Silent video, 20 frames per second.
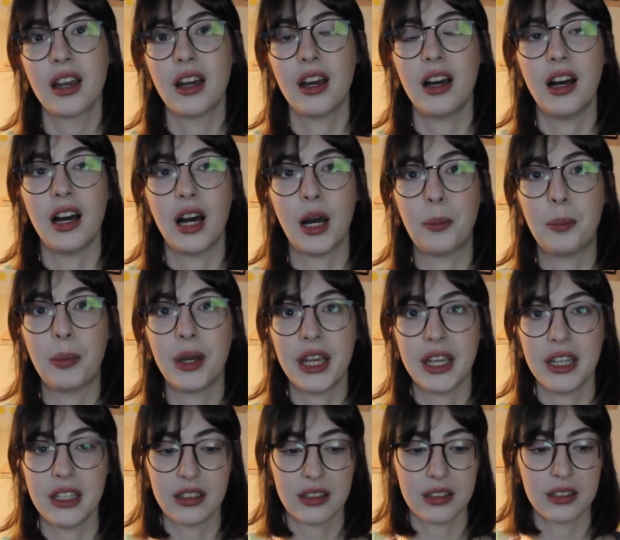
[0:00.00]
uh,
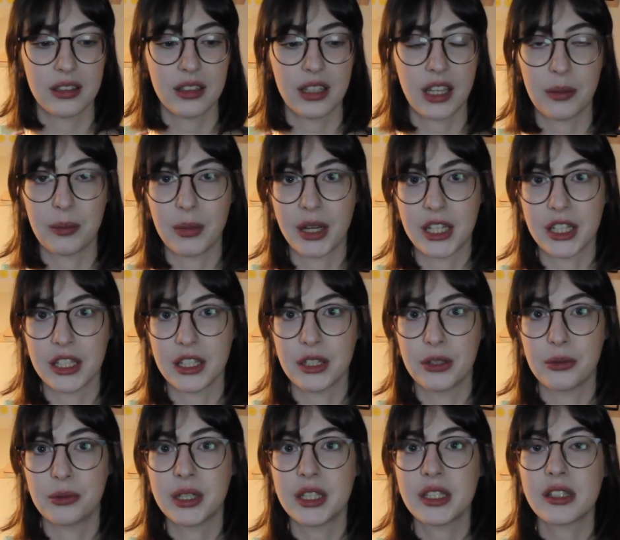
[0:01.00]
pain in my
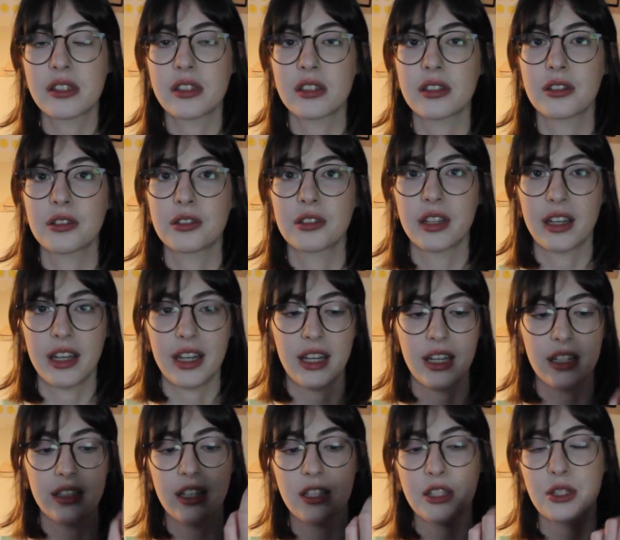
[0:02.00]
wrist.
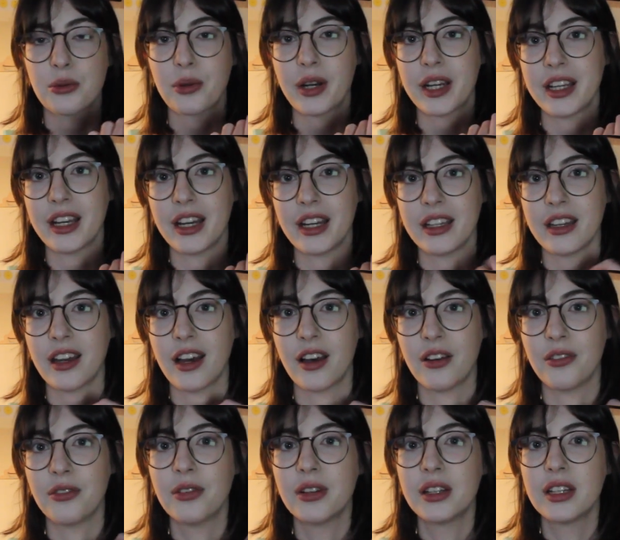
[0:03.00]
Uh, that's why I
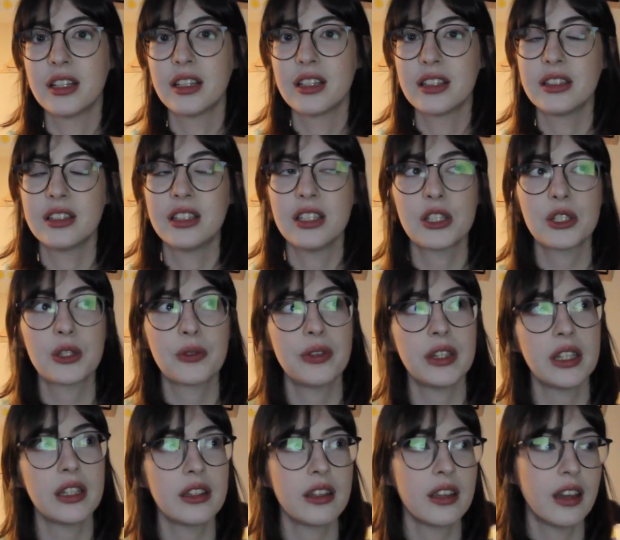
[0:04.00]
have this
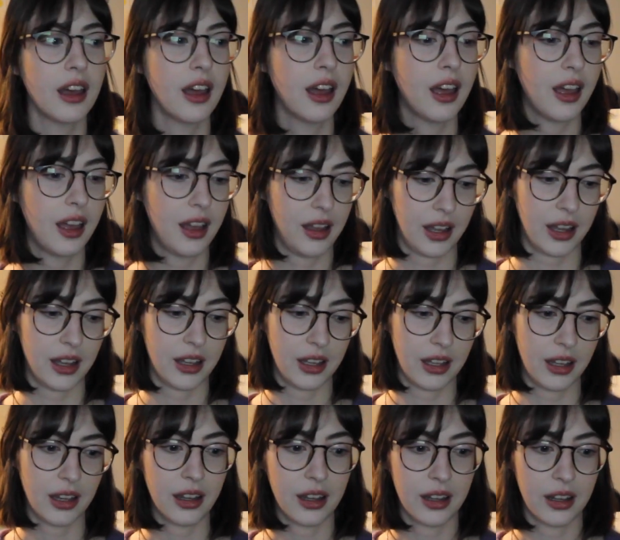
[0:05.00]
thing.
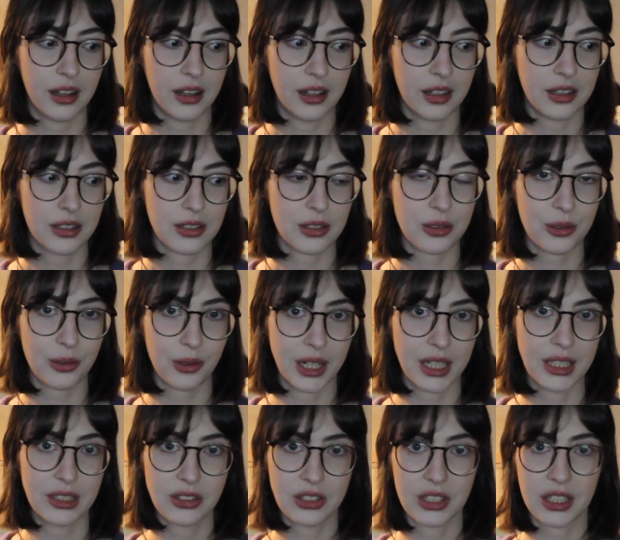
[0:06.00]
Uh, so
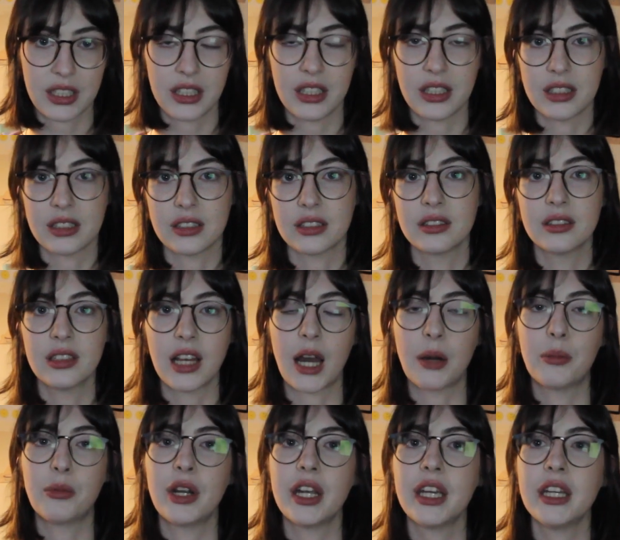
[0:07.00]
I taken a
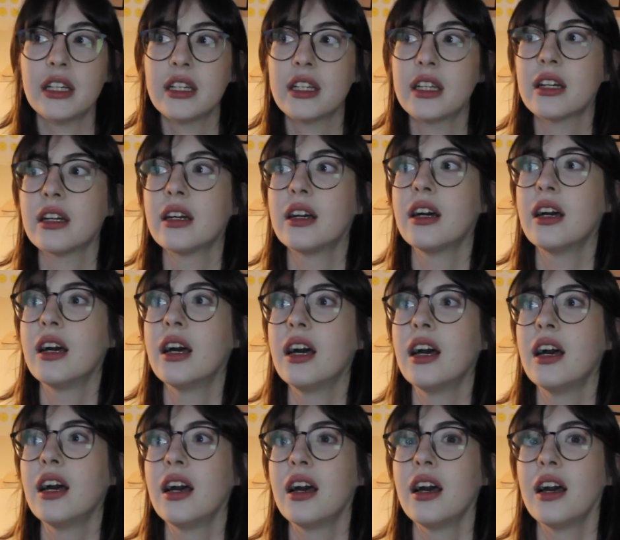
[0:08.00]
break,
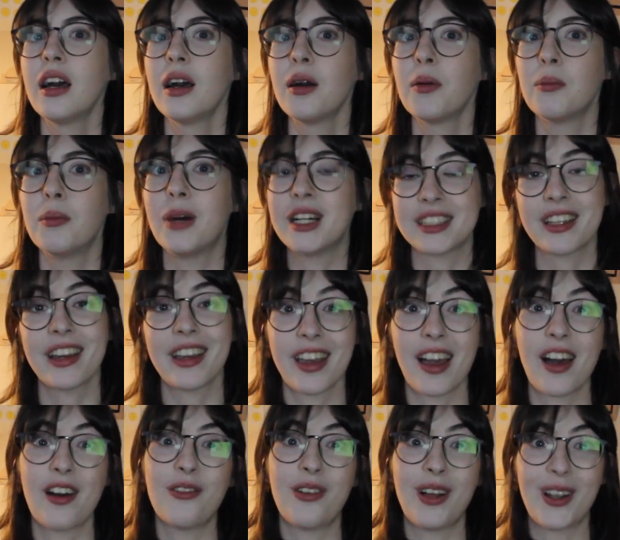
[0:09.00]
but I
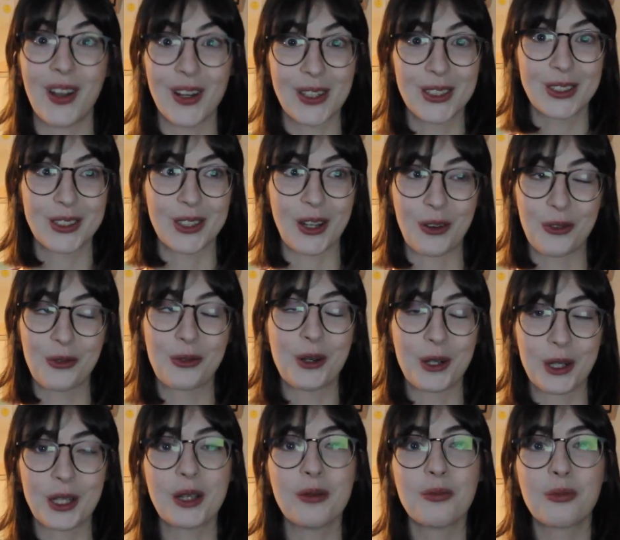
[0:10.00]
have a lot of
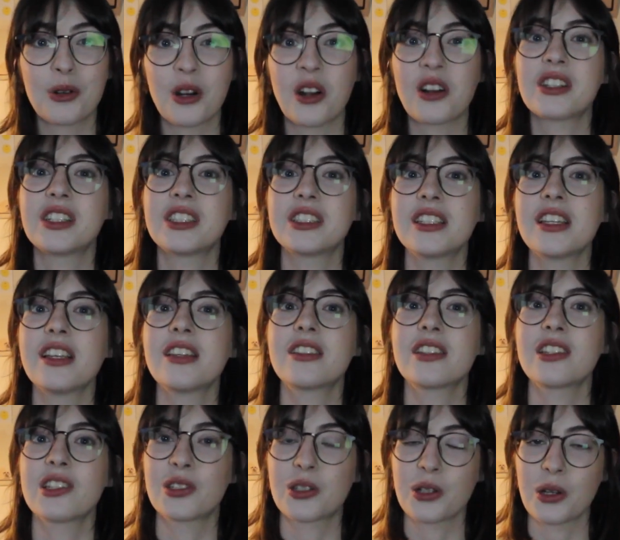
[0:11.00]
work in progresses.
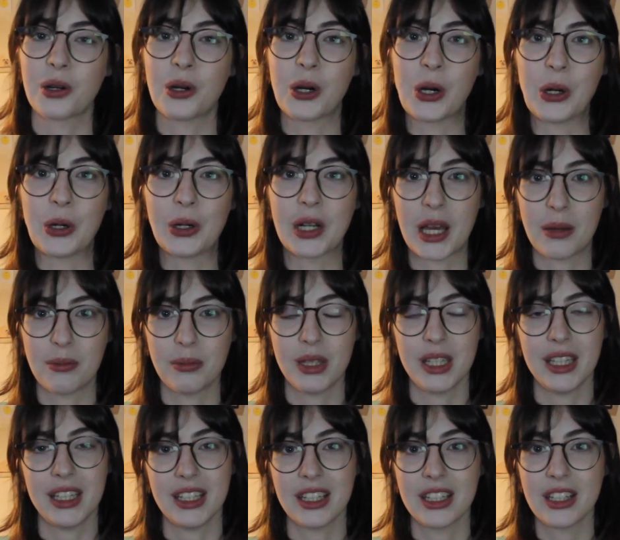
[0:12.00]
So let
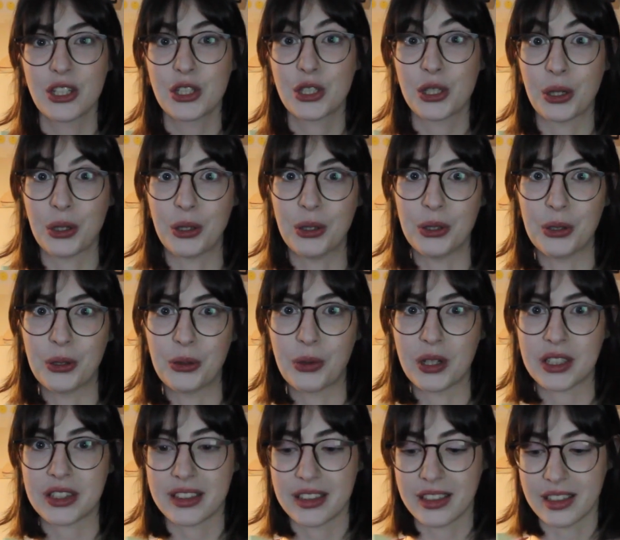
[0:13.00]
me show you
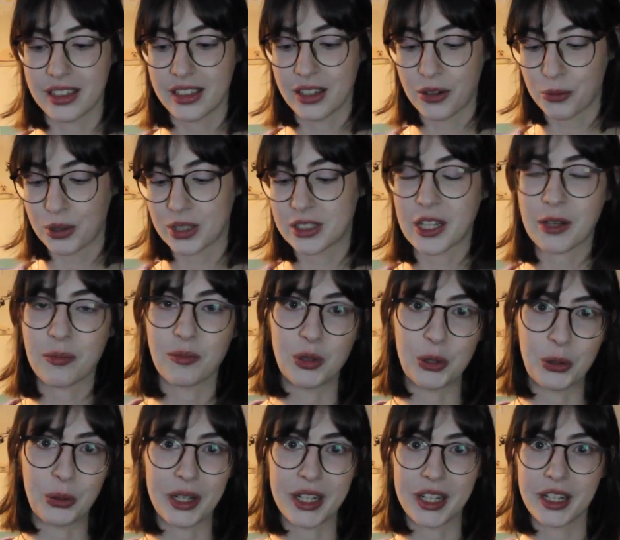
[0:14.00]
what uh, what I'm
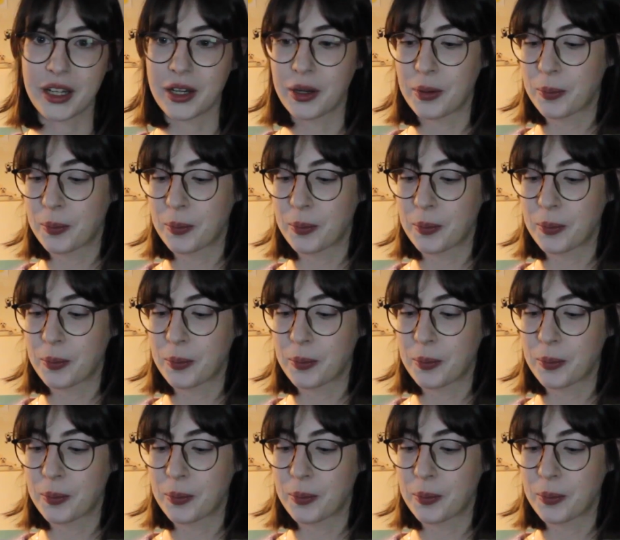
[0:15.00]
doing.